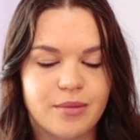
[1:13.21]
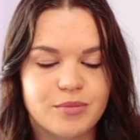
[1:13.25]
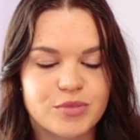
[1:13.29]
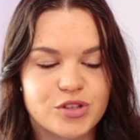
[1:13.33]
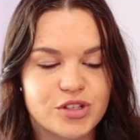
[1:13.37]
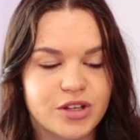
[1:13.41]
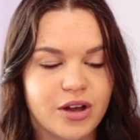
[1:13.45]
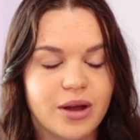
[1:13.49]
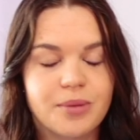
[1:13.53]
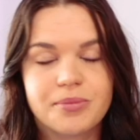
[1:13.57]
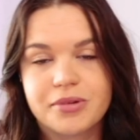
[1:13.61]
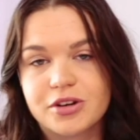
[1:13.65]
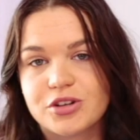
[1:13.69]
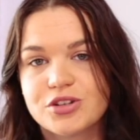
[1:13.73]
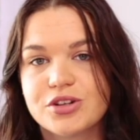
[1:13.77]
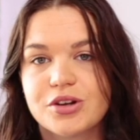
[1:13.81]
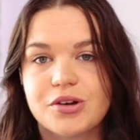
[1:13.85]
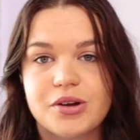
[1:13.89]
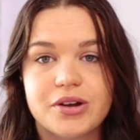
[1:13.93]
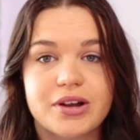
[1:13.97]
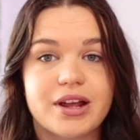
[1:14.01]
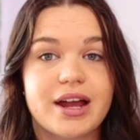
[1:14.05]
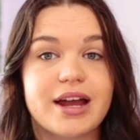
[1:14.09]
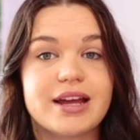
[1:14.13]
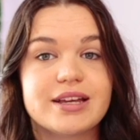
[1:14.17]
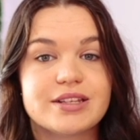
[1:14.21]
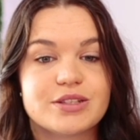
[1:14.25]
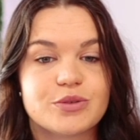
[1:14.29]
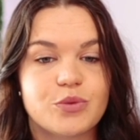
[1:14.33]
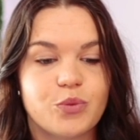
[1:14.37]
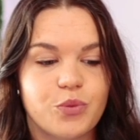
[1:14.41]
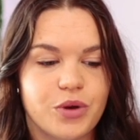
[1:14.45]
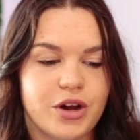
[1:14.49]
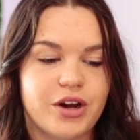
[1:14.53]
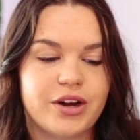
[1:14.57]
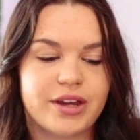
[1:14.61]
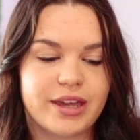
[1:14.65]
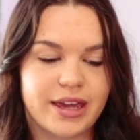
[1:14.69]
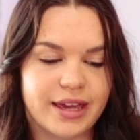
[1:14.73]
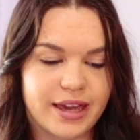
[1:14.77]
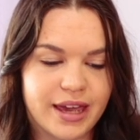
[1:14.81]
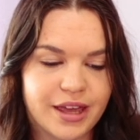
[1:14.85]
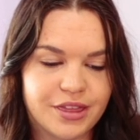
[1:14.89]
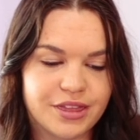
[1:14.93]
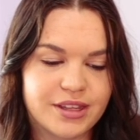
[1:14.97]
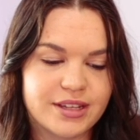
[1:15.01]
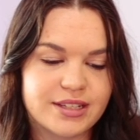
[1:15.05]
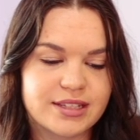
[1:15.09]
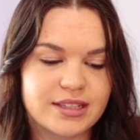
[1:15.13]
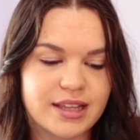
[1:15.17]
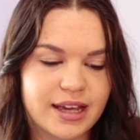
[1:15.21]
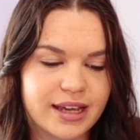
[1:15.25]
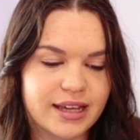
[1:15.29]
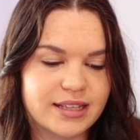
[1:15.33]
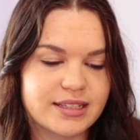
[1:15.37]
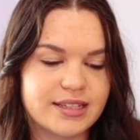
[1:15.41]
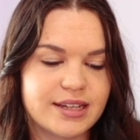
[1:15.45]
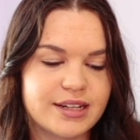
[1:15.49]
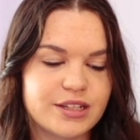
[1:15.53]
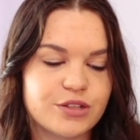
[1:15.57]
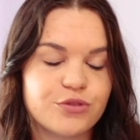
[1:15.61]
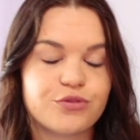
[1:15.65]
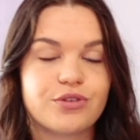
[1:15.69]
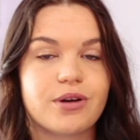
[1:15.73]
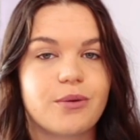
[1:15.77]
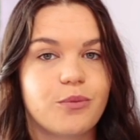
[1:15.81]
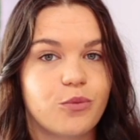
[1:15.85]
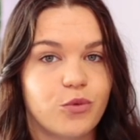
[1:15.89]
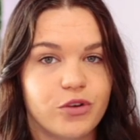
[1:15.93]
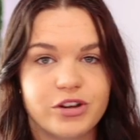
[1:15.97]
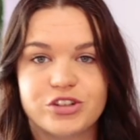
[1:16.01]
So I'm going to show you guys where you can get this. Like I said, it's from